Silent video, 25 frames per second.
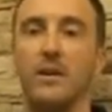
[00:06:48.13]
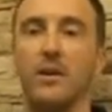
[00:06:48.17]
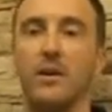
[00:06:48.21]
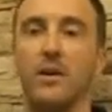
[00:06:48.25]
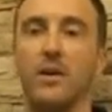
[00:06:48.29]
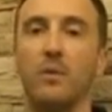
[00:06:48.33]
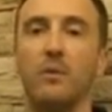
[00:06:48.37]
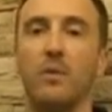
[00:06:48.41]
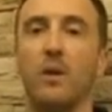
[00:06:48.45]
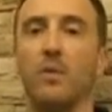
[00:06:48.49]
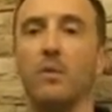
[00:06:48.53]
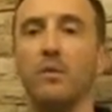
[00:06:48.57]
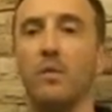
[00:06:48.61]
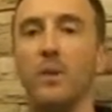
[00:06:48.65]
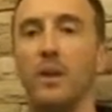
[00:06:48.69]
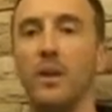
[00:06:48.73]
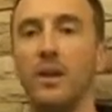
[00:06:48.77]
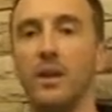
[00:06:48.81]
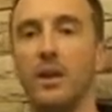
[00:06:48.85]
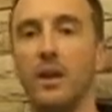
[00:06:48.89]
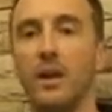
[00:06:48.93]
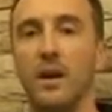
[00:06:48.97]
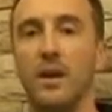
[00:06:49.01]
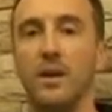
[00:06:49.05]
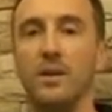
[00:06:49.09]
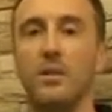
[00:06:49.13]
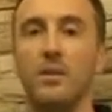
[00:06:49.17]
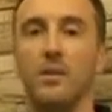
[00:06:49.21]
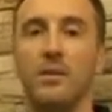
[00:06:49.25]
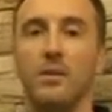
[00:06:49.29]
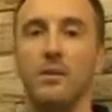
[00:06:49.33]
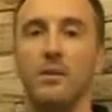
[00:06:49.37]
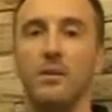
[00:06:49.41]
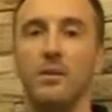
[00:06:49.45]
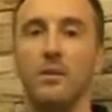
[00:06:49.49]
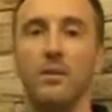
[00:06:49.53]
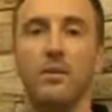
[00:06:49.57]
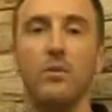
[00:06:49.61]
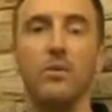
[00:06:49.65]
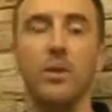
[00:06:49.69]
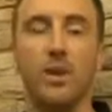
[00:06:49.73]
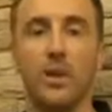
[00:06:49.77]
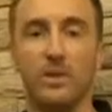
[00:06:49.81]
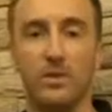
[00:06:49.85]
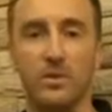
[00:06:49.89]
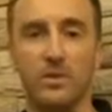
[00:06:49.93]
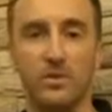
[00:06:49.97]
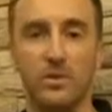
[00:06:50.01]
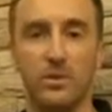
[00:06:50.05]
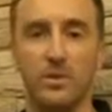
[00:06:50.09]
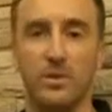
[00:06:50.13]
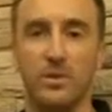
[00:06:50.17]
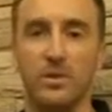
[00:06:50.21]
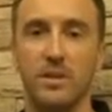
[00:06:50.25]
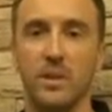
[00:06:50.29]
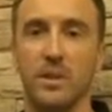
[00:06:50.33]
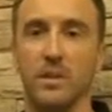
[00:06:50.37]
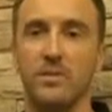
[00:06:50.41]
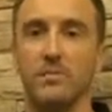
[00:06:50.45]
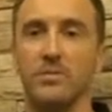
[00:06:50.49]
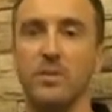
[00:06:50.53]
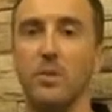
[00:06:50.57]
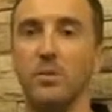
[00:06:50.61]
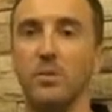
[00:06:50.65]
Or I'm not ready yet, or all that sort of stuff.